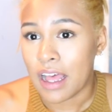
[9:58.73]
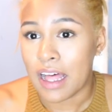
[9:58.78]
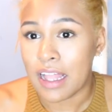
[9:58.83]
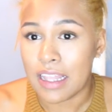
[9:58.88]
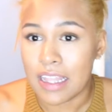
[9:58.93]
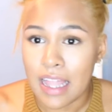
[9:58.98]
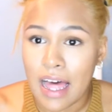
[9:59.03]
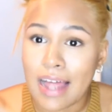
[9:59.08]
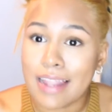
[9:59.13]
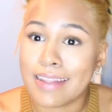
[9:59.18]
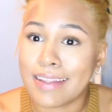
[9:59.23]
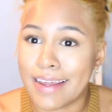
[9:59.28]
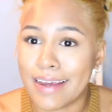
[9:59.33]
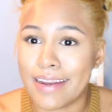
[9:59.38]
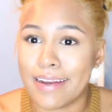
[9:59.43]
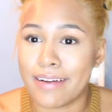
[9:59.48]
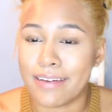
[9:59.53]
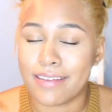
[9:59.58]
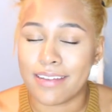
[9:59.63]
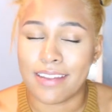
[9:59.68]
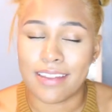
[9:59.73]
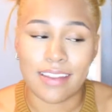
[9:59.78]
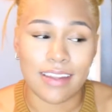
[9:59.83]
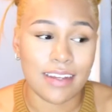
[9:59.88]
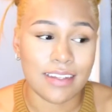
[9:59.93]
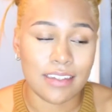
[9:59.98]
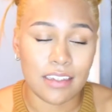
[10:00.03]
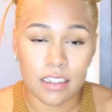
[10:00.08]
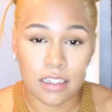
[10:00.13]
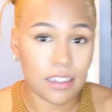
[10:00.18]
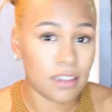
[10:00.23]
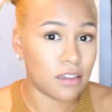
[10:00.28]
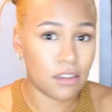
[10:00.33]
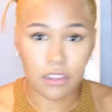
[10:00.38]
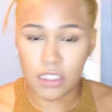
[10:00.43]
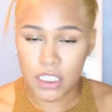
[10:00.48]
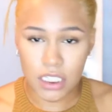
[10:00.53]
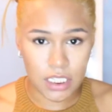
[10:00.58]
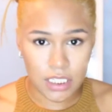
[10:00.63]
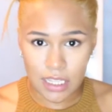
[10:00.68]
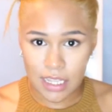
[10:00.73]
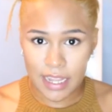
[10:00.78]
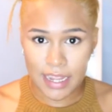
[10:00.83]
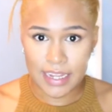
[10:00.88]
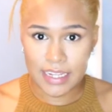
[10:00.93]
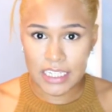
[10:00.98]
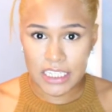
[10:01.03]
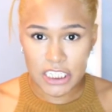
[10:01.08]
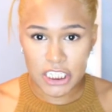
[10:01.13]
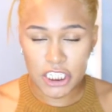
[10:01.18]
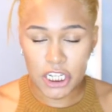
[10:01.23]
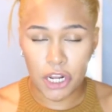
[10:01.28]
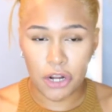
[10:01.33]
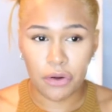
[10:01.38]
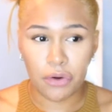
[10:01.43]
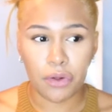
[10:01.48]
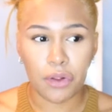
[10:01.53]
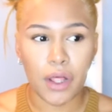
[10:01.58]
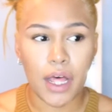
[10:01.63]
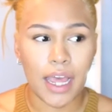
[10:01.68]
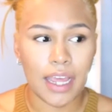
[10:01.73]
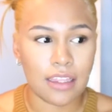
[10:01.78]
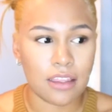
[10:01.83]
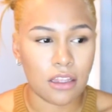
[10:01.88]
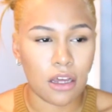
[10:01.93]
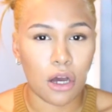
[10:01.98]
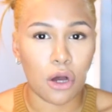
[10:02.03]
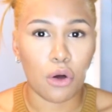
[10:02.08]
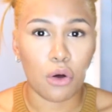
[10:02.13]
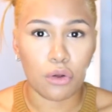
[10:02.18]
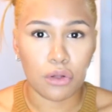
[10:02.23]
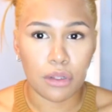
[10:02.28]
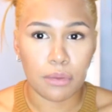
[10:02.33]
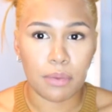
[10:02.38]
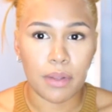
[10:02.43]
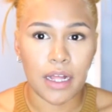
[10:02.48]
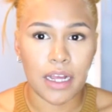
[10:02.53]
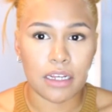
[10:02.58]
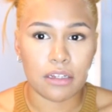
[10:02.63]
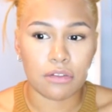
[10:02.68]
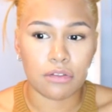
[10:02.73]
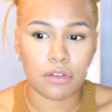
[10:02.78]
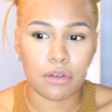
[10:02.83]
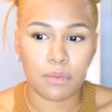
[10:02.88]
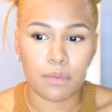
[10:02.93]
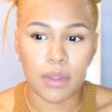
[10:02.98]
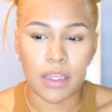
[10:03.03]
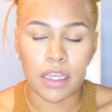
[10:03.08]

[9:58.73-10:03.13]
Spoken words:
a lot lighter than this and just light in general, I thought Olaplex would